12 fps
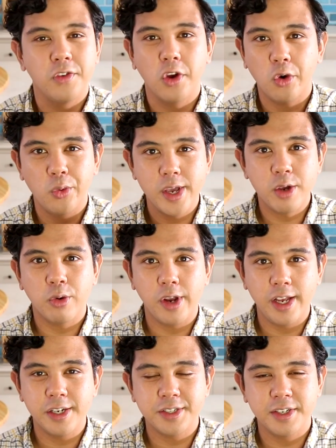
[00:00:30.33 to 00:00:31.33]
of your
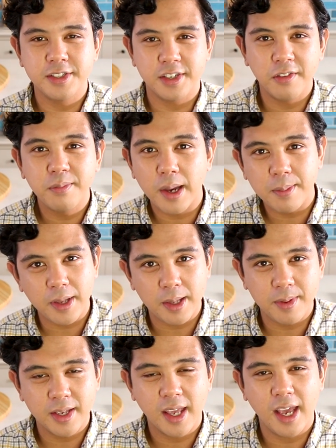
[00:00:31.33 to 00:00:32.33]
recreations of my
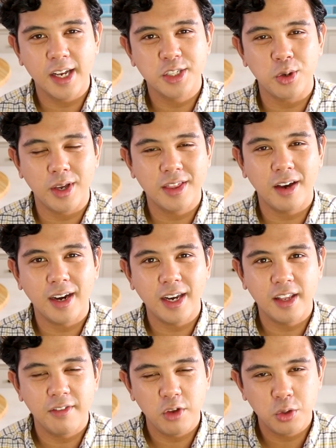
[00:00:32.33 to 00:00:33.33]
baby cake, so I thought
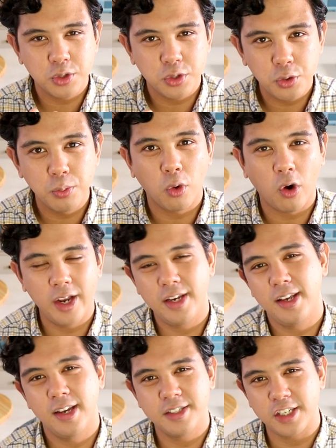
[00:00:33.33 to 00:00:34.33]
I'd give you two more
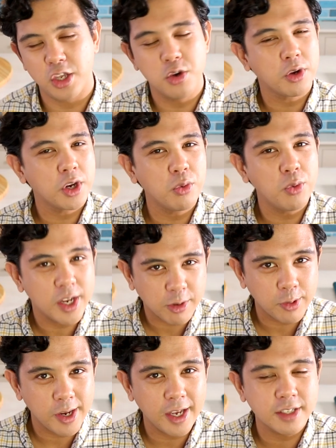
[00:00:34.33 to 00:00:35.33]
ideas that you can
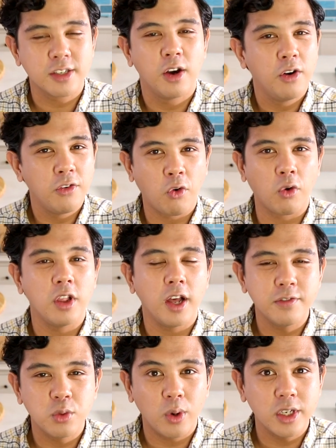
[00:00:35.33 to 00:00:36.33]
recreate for
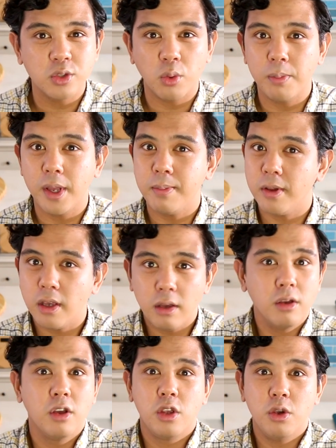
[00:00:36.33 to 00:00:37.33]
loved ones, or maybe
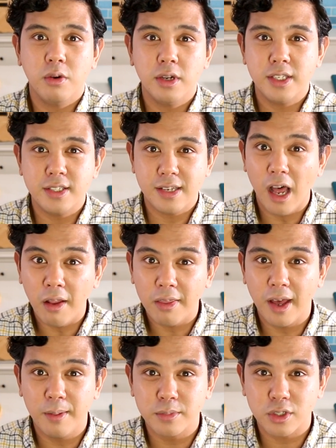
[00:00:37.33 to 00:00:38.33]
you could sell
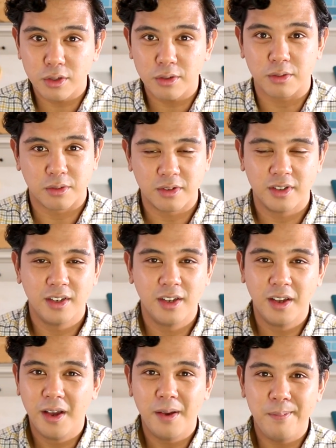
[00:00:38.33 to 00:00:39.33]
them too.
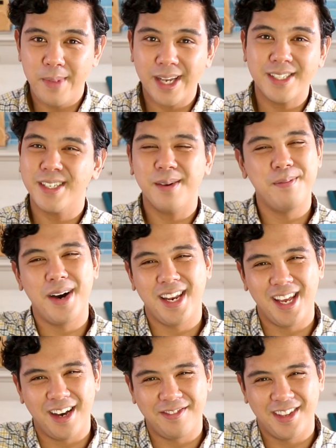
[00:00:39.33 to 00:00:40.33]
Make some
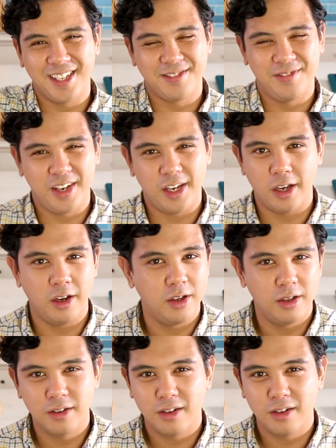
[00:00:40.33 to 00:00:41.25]
money off this video.